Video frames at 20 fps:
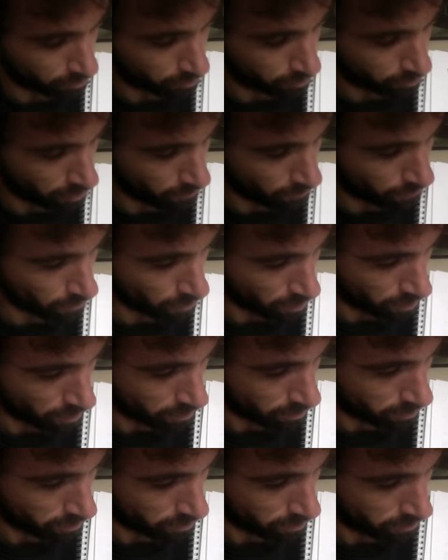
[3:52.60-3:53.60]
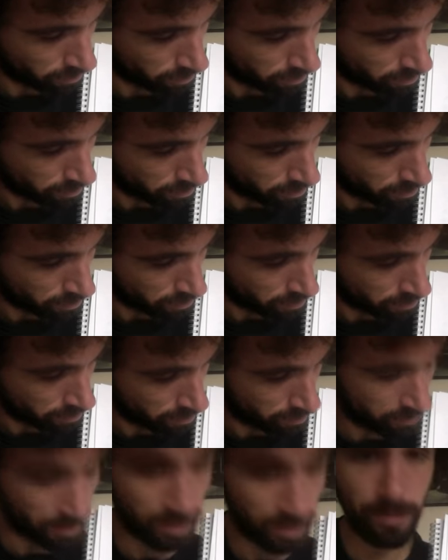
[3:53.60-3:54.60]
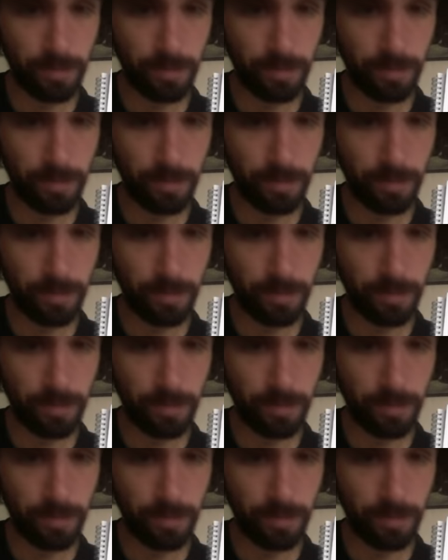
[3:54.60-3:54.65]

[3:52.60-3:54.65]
be the 4. Second